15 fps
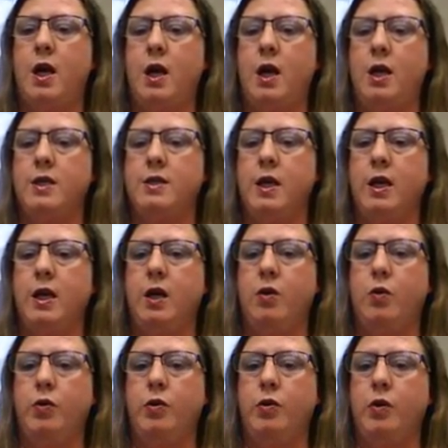and as they get
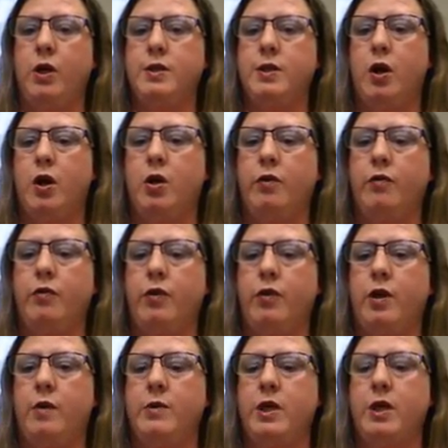older, it's harder for
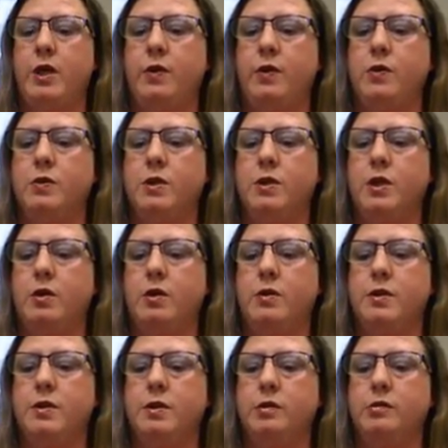them to get those
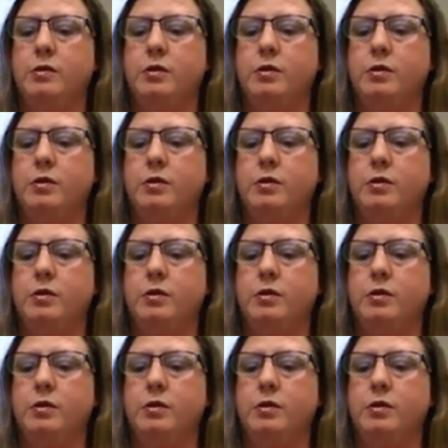skills.